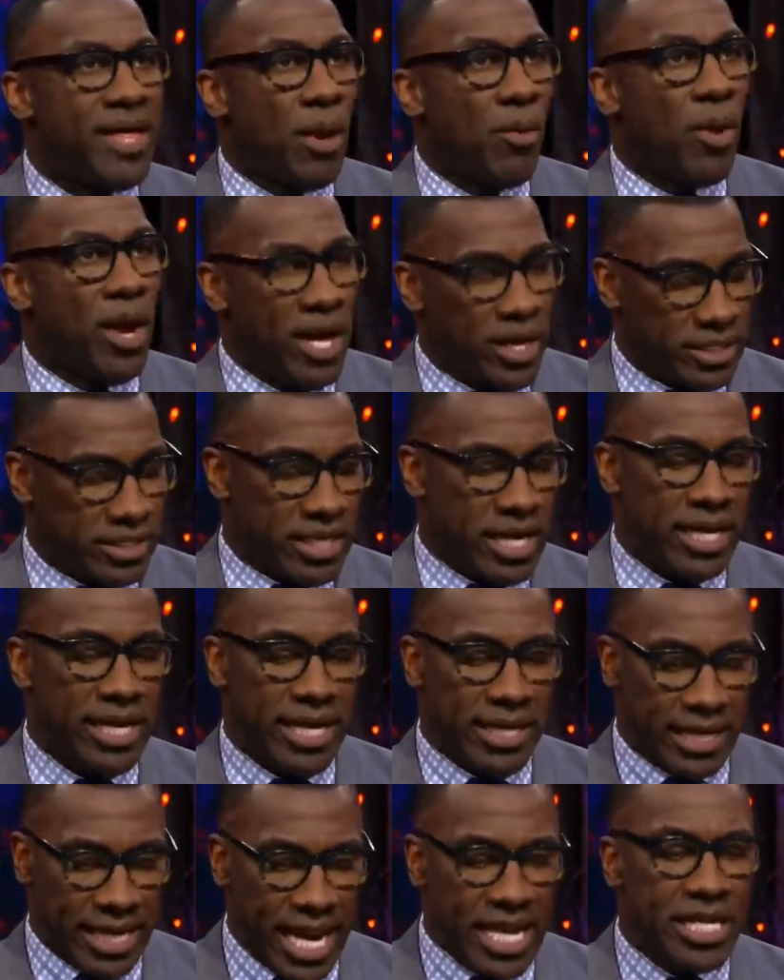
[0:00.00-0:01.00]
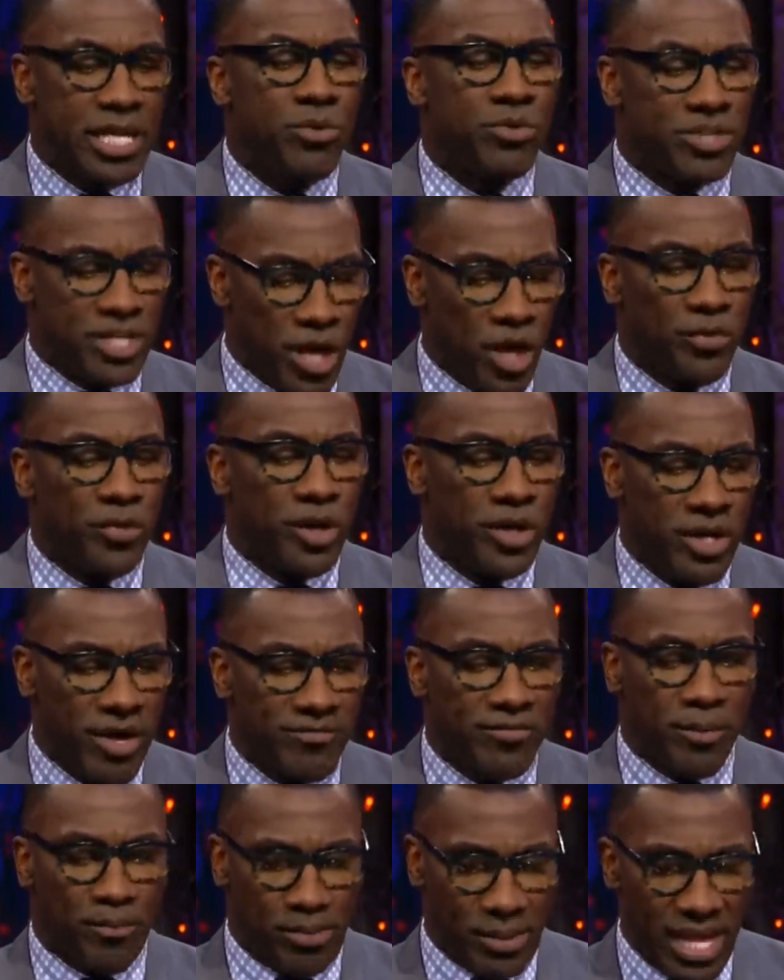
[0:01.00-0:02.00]
and they were KD, KD was healthy
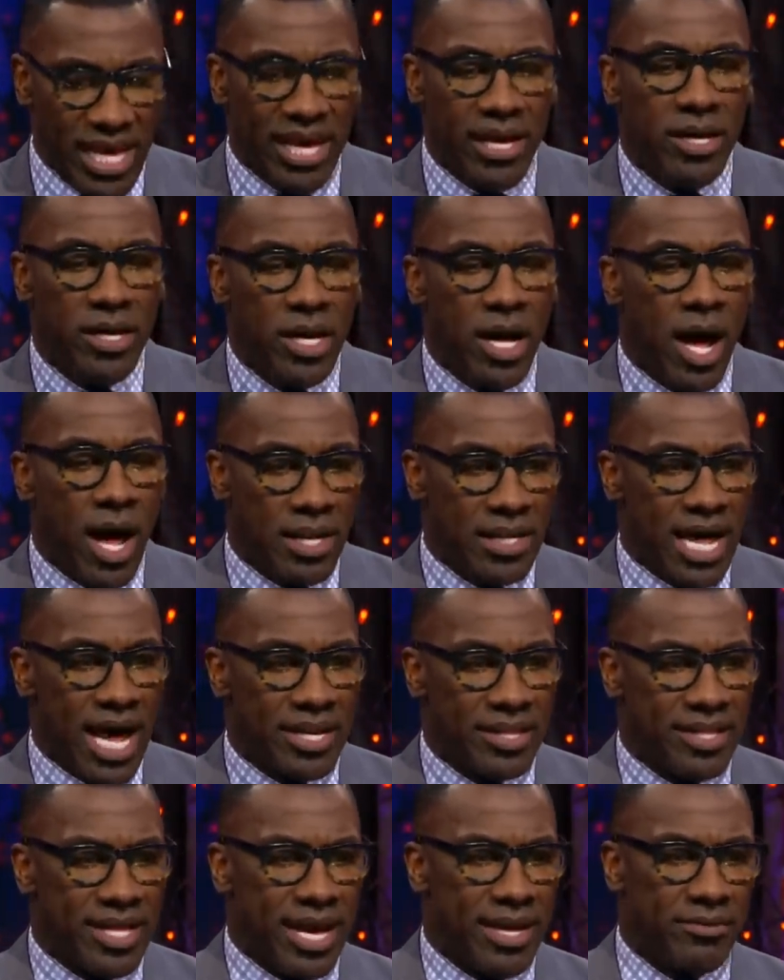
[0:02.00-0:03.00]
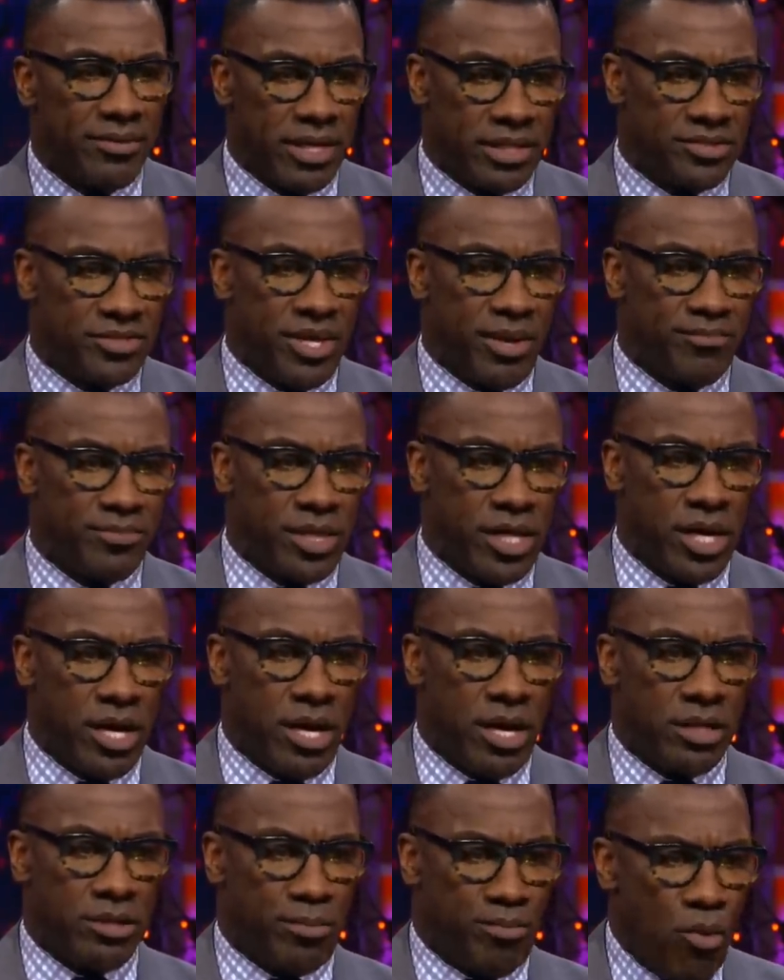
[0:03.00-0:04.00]
enough to play a lot of that, except the
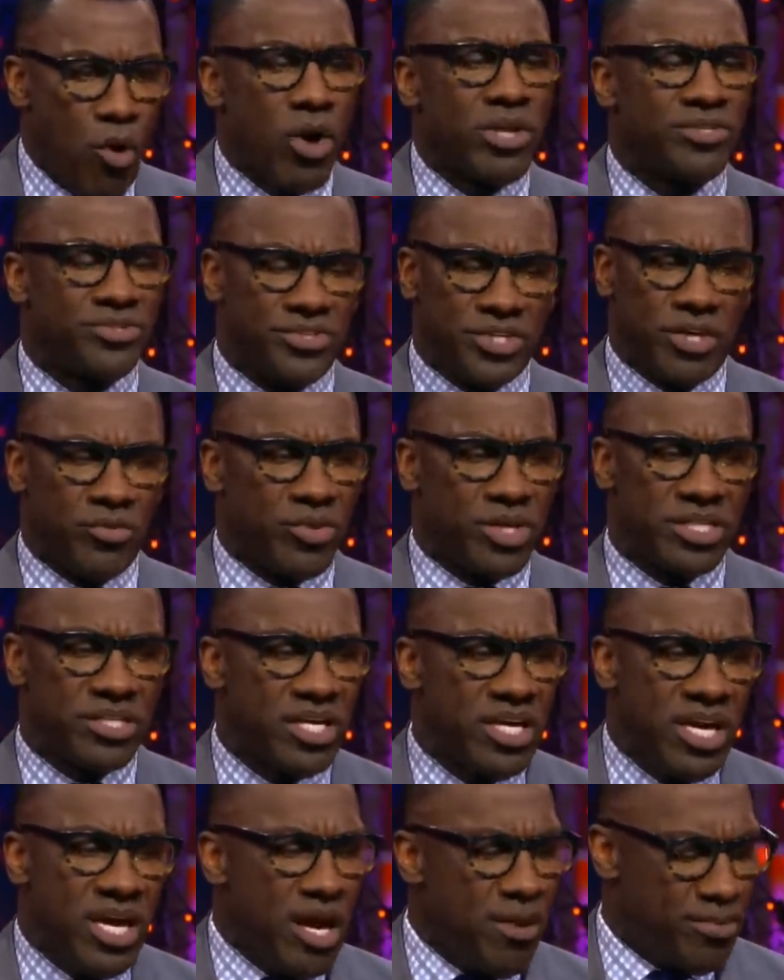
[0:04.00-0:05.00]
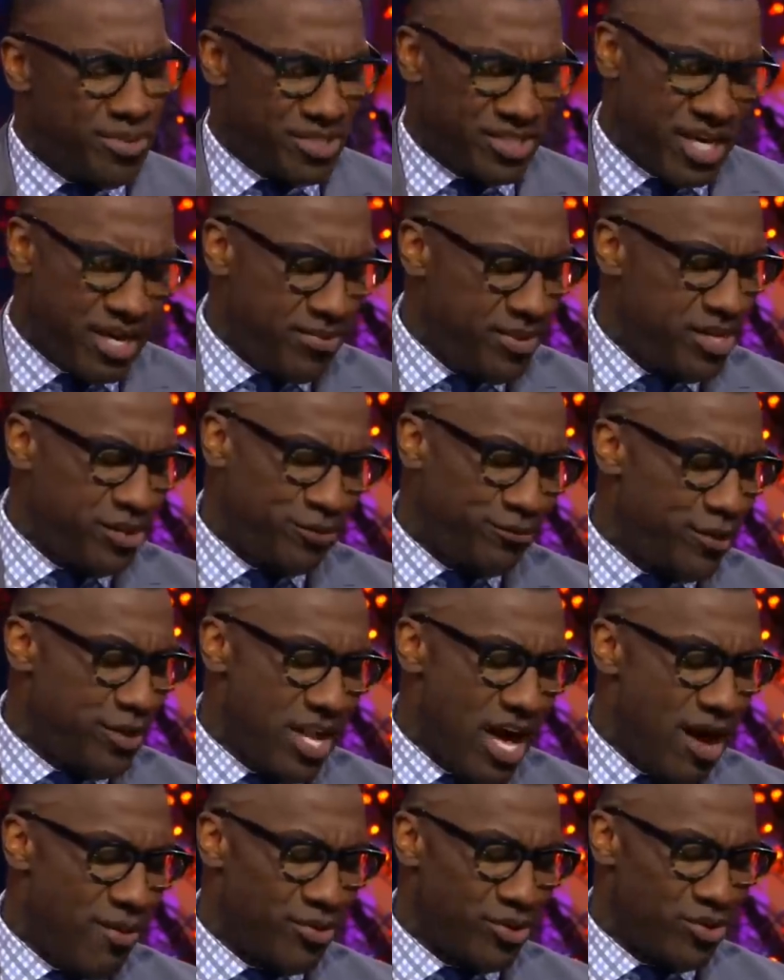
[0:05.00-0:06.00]
uh, the Portland series. But Skip, he's
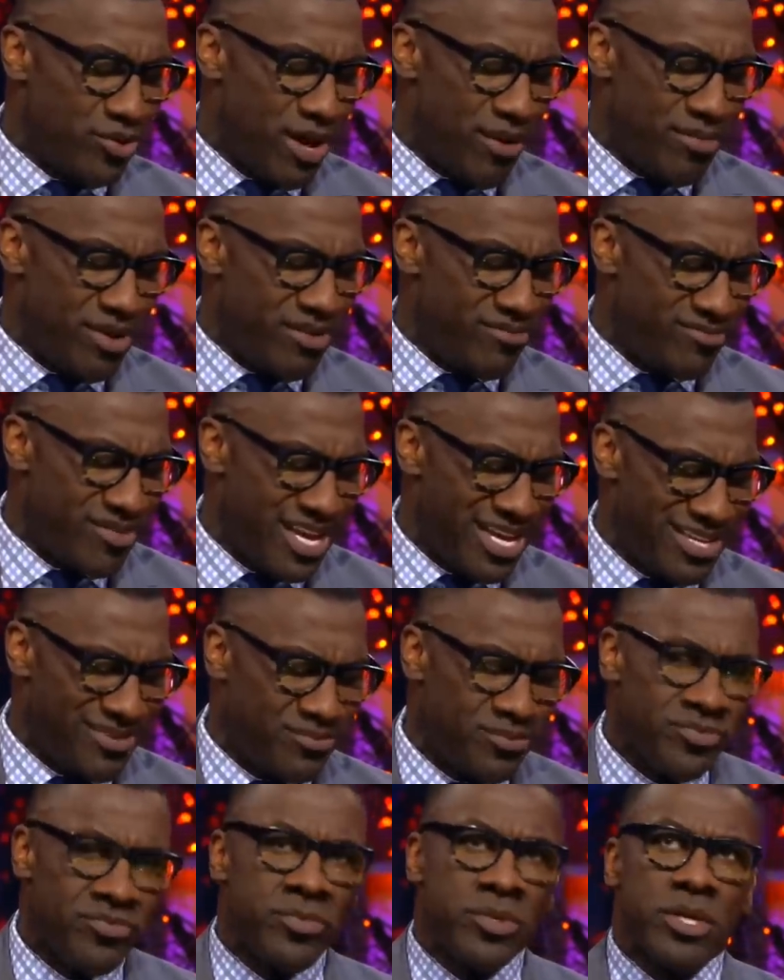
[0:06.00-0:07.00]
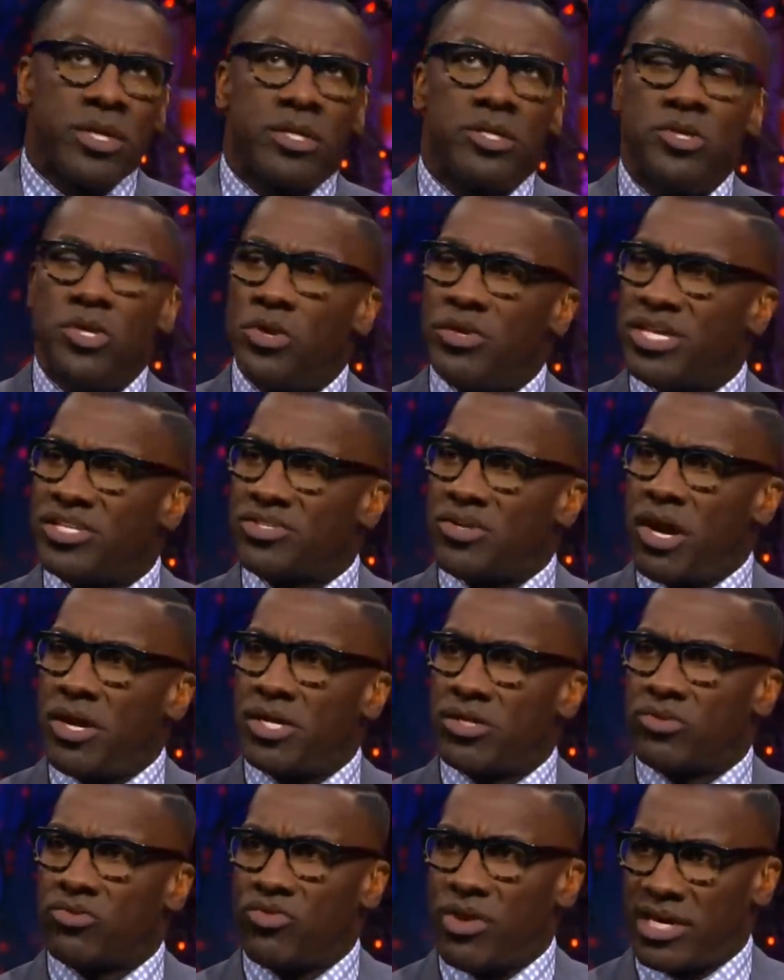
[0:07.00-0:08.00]
phenomenal. I mean, and you know they
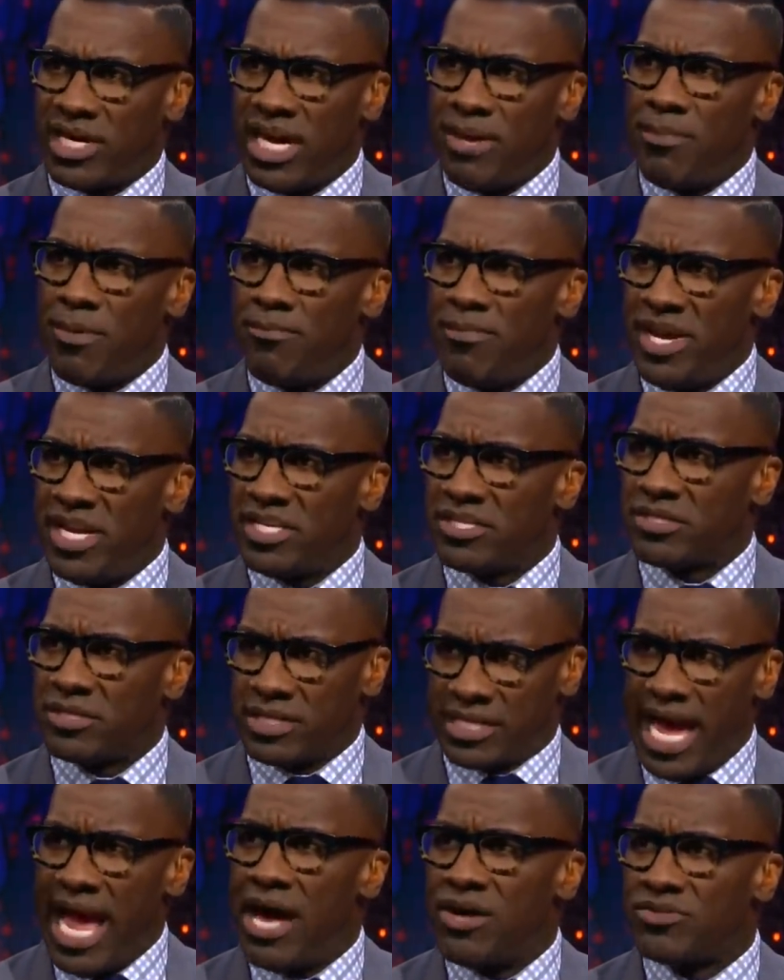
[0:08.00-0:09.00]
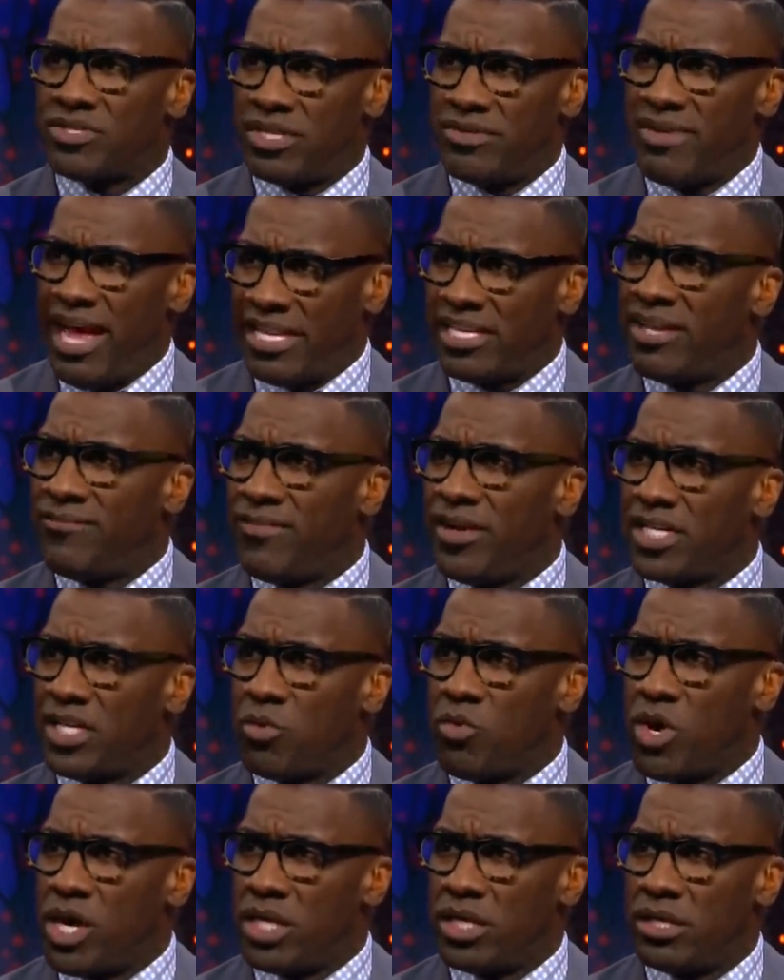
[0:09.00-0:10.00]
started keeping minutes counts in
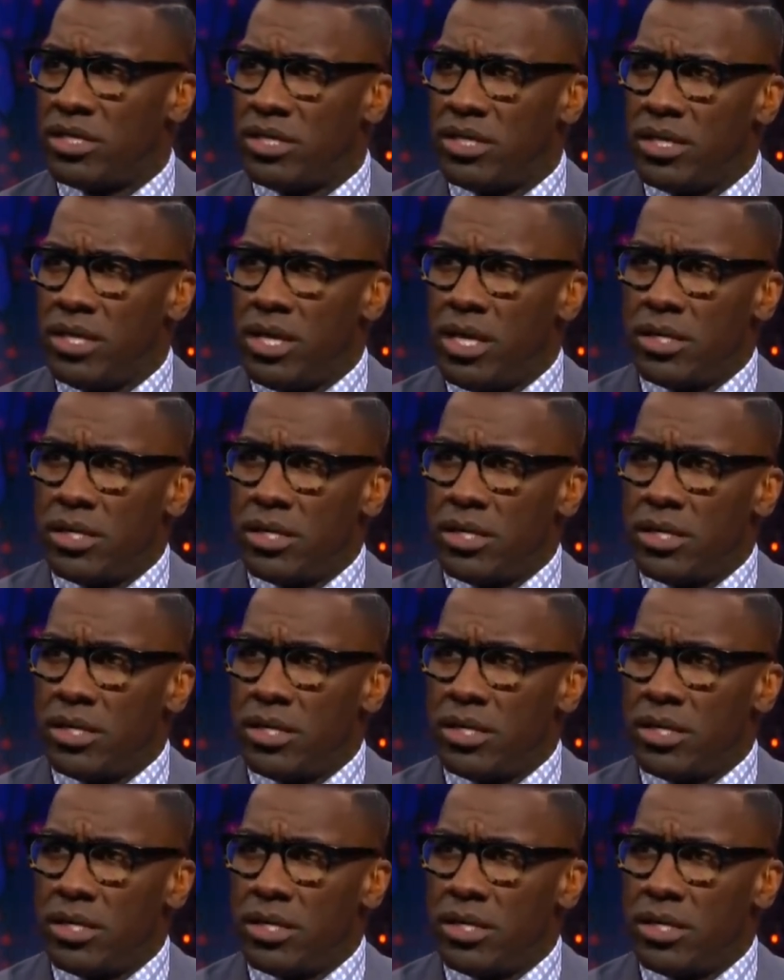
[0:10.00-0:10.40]
1951. Right.